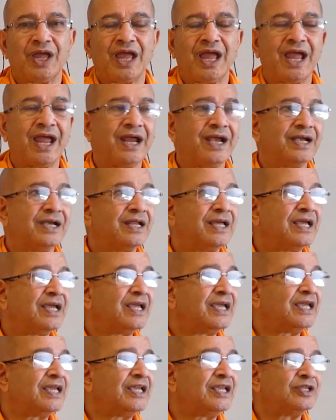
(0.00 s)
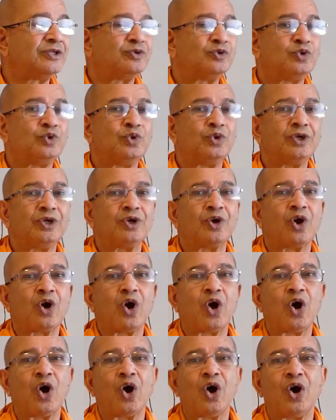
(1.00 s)
And he is doing
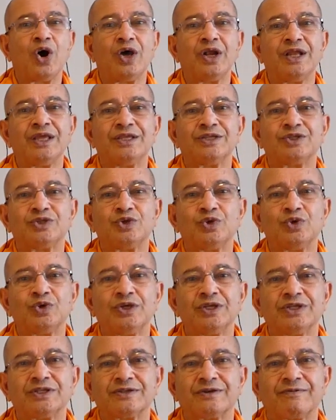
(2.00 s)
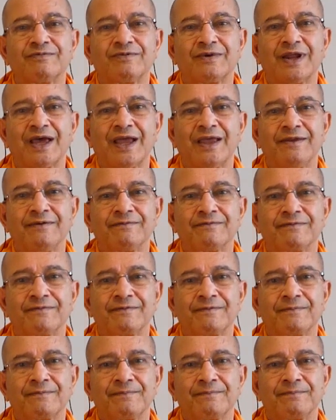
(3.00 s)
all his duties of life
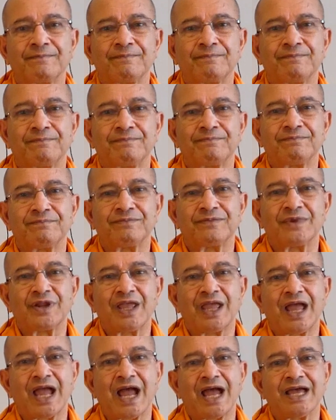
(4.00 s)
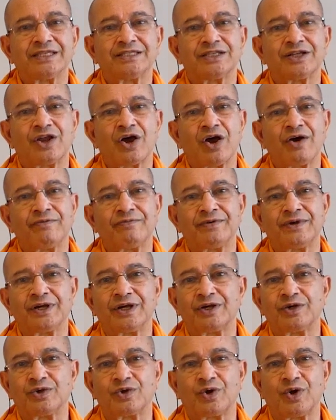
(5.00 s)
as an
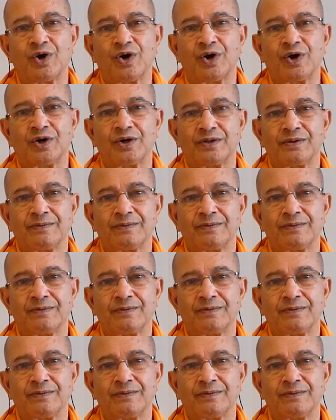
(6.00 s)
offering to God.